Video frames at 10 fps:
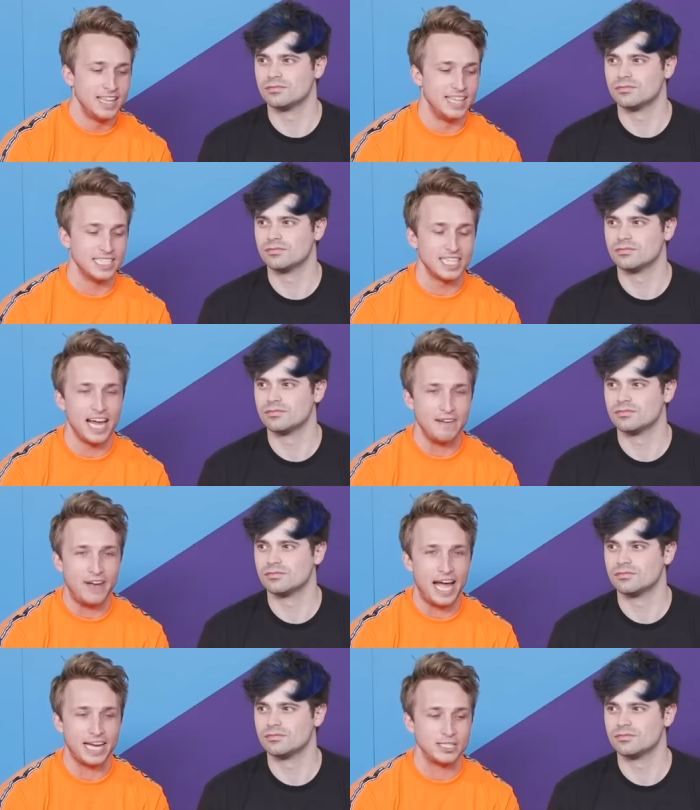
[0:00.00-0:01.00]
Speaker 1: This
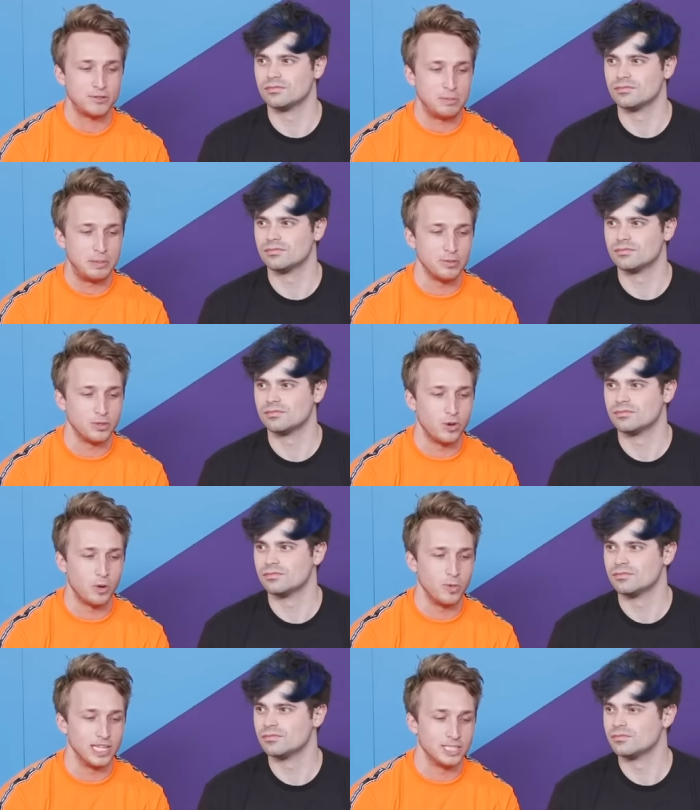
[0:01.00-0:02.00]
life hack is for people who
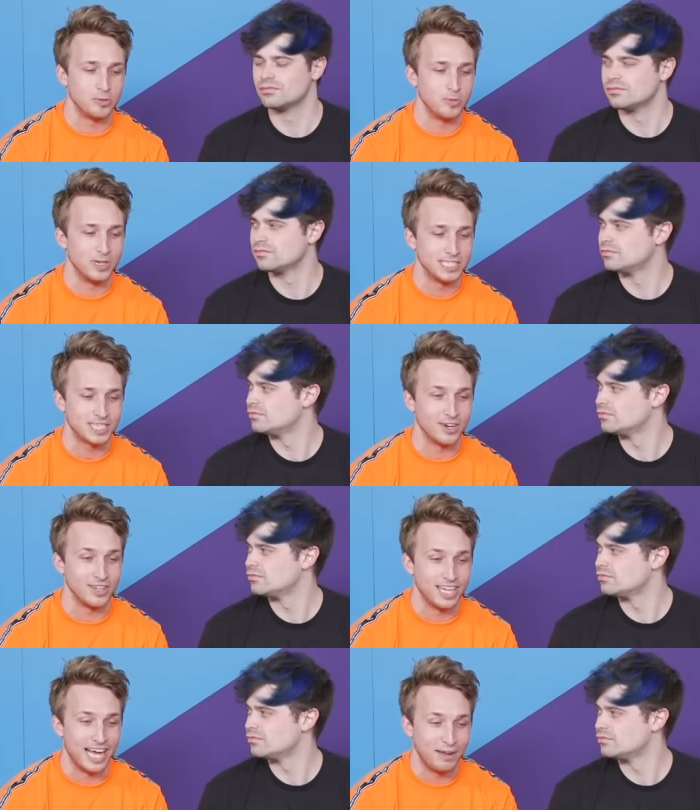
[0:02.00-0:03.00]
are willing to risk
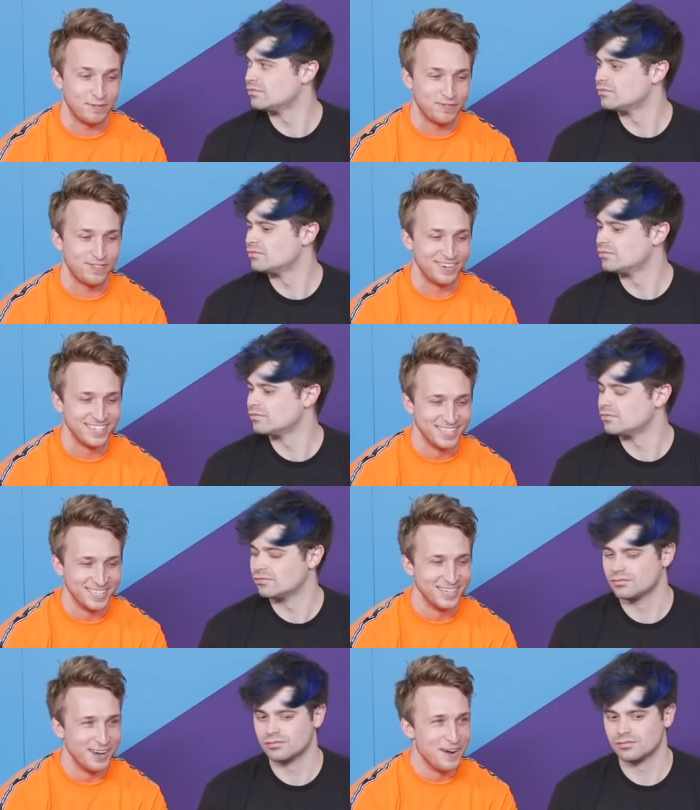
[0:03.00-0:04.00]
their life
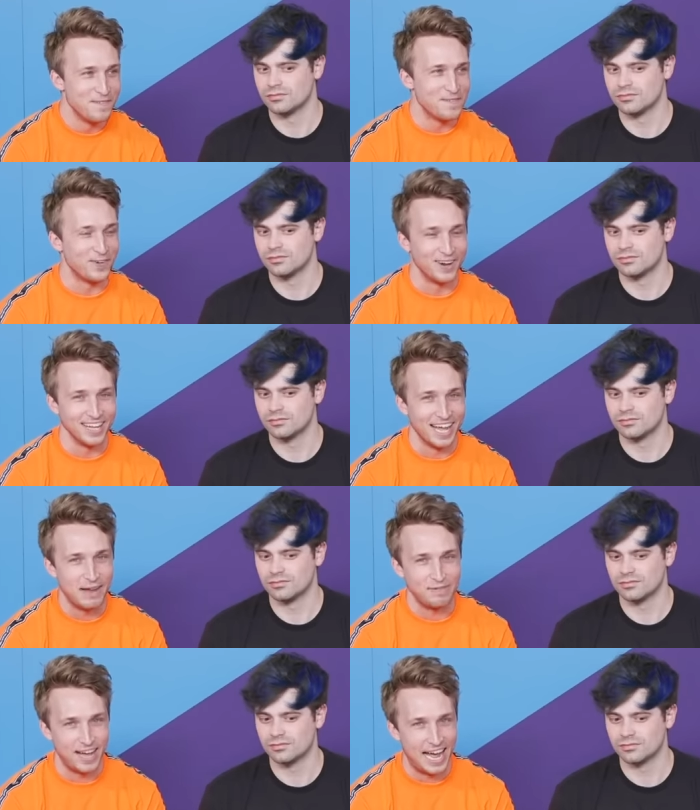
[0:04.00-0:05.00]
for a
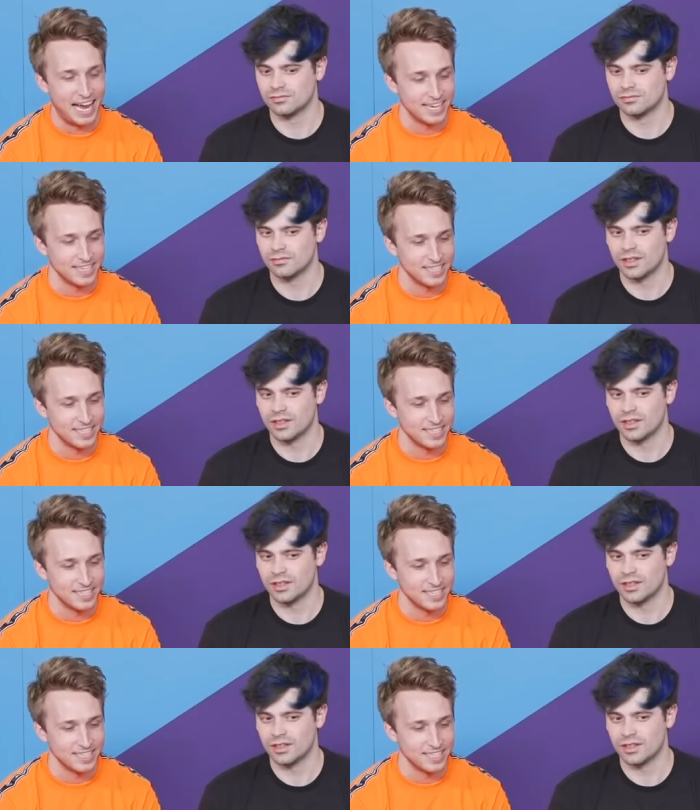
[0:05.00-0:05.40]
life hack.